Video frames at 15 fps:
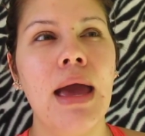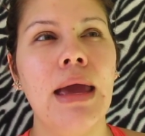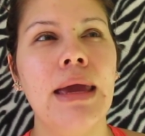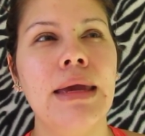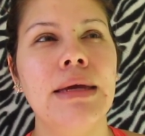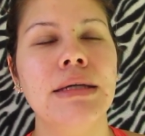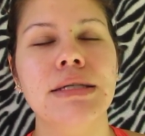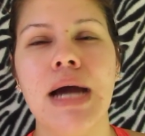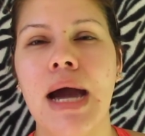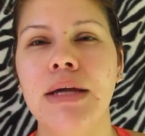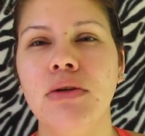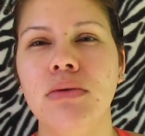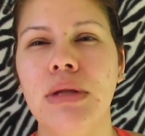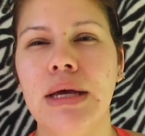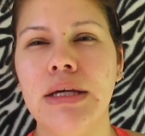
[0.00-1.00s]
and I
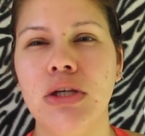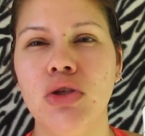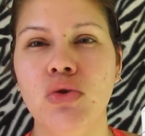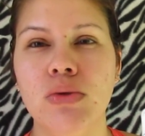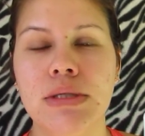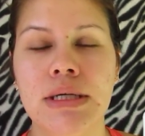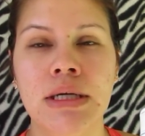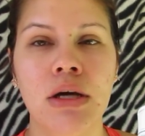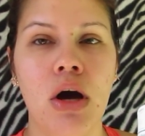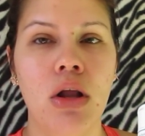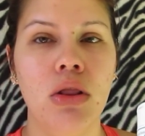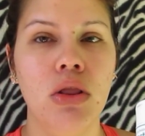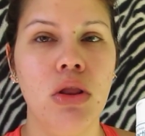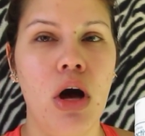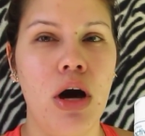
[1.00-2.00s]
don't like using a
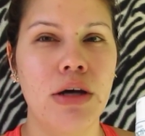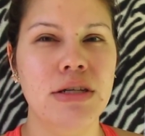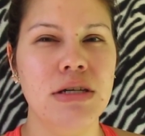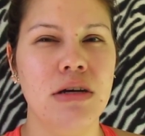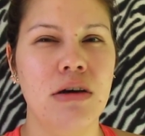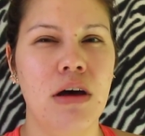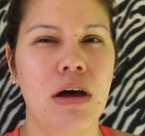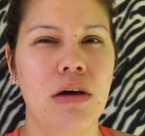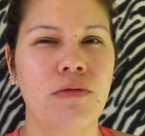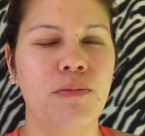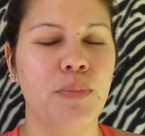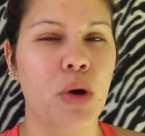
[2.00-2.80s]
lot of